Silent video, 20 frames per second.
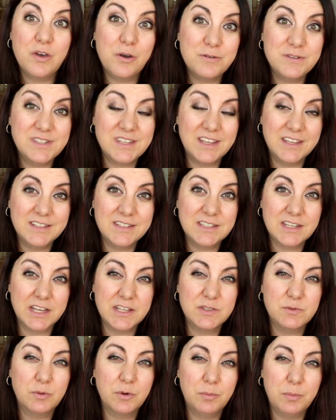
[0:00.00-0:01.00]
those
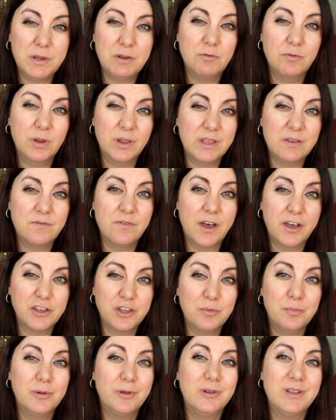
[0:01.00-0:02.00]
insights would be really
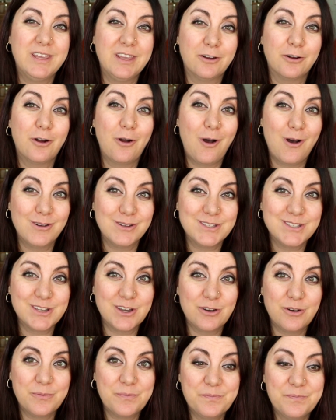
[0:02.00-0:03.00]
valuable here also.